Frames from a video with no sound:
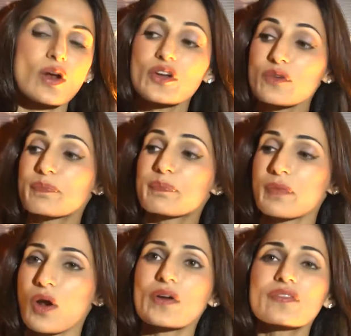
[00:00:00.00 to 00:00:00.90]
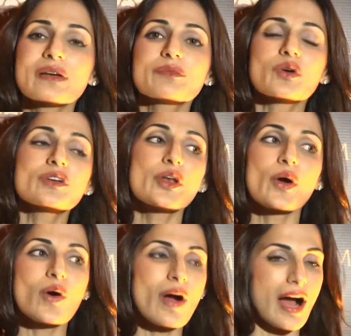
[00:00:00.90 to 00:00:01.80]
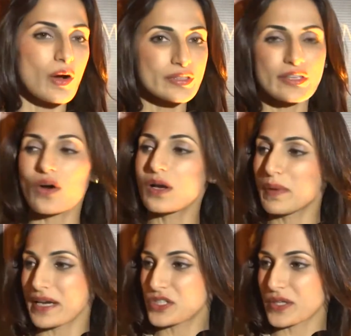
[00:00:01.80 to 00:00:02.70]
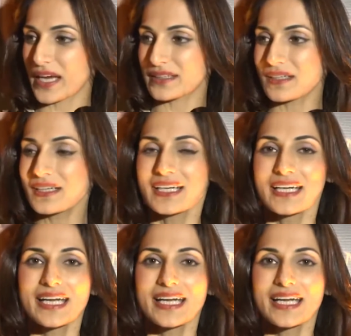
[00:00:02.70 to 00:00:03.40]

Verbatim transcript: Lot of them don't know how they're all blend together.